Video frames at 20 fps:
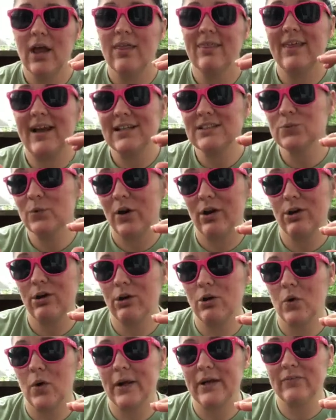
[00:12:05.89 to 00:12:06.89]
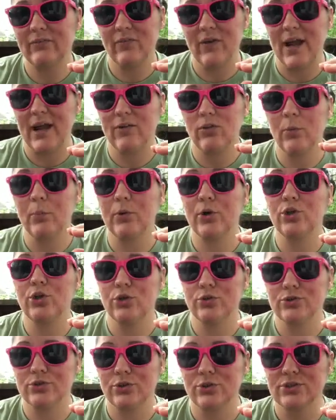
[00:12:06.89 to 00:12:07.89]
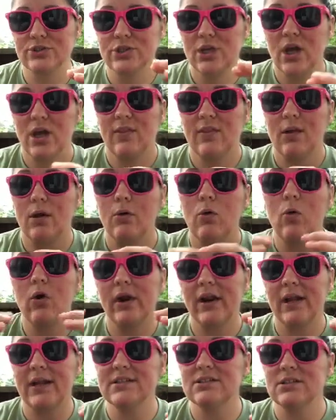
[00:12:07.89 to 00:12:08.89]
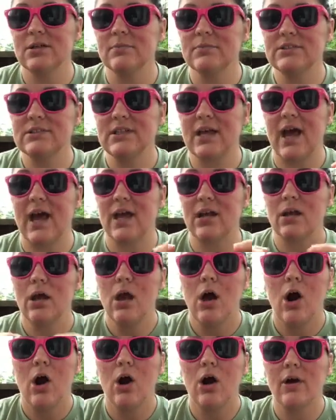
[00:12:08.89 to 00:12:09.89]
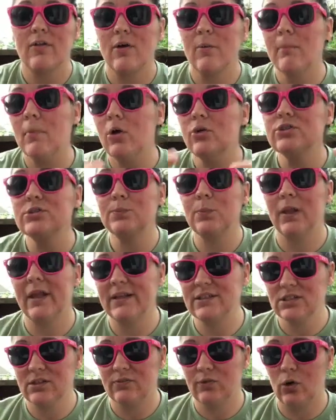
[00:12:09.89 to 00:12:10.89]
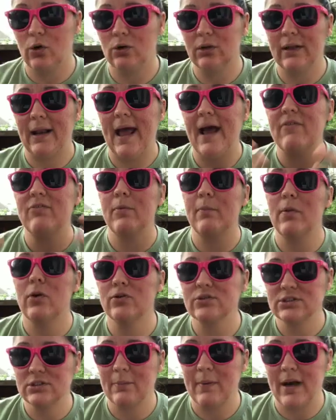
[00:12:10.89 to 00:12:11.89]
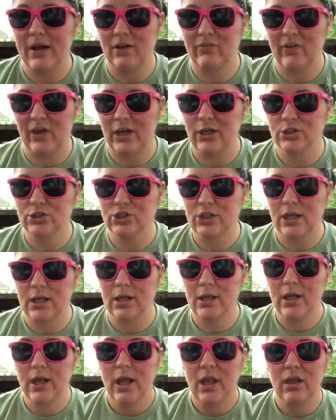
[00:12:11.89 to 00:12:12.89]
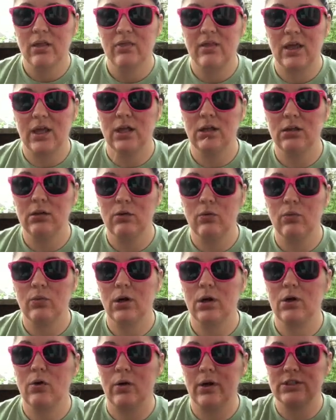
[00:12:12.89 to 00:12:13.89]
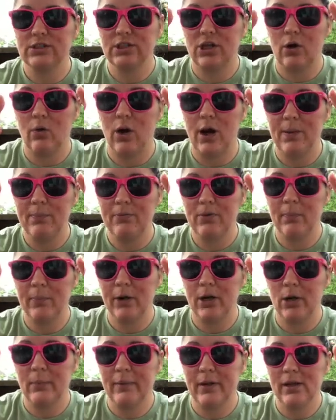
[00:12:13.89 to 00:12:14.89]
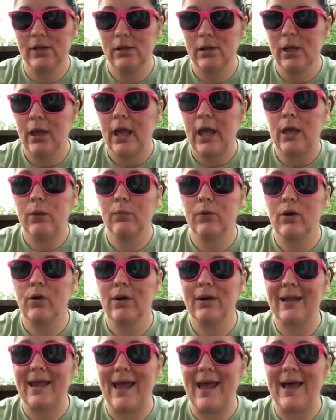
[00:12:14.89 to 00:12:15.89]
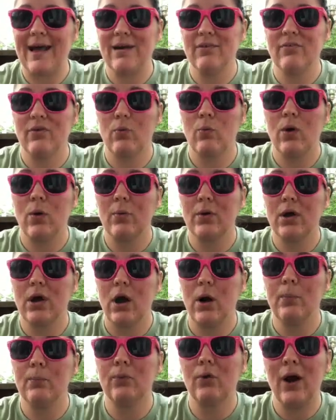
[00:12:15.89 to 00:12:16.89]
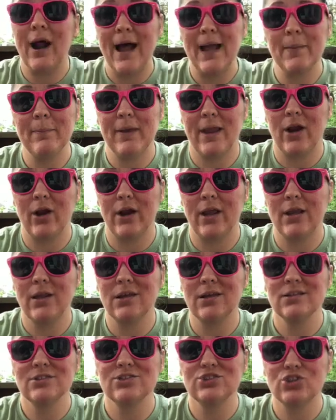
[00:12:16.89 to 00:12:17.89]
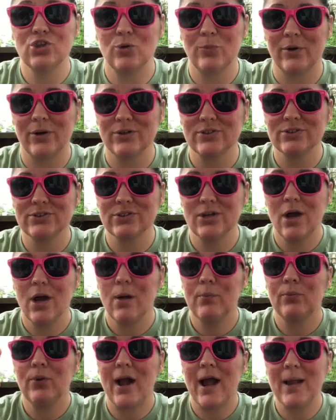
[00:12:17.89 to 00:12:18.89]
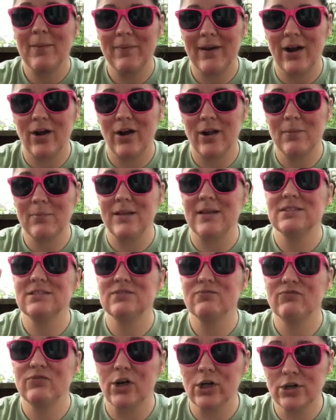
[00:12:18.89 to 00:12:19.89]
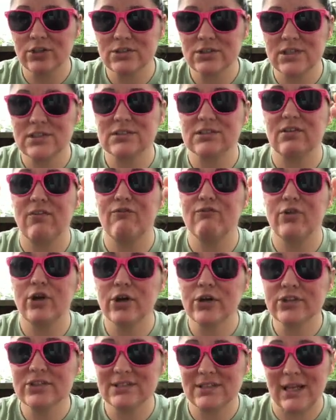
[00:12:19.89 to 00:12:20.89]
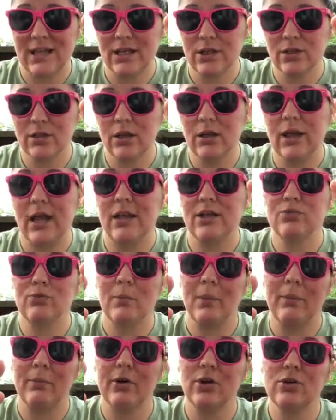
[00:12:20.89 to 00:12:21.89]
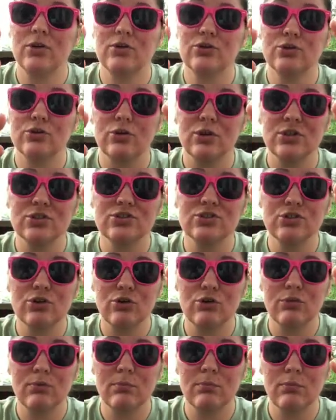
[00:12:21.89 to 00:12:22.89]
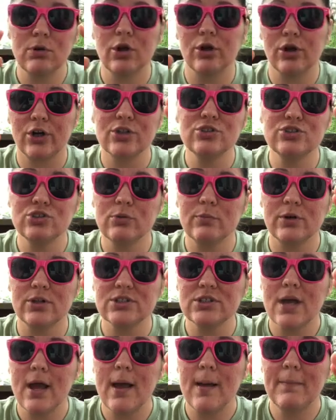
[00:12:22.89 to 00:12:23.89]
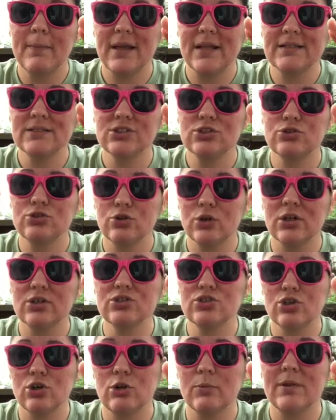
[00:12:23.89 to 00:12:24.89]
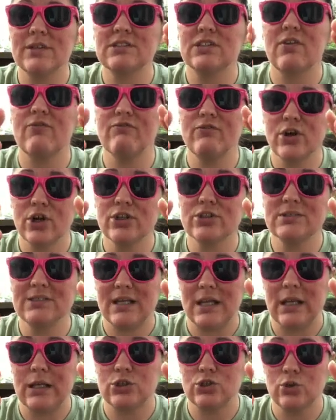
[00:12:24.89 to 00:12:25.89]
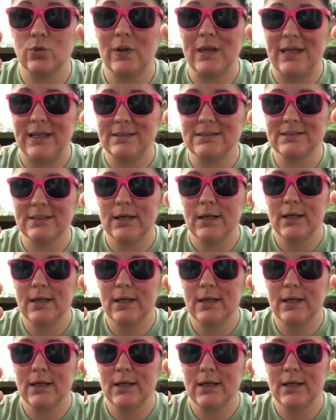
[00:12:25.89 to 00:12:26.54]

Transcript: That's where you're going to find the producers, the organisms that are the most plentiful and have the most amount of energy. Then we're going to go up the pyramid, and we're going to have what we call primary consumers. Primary means first, it's the first thing, and remember, to consume, or consumers means to consume, it's the first thing to eat.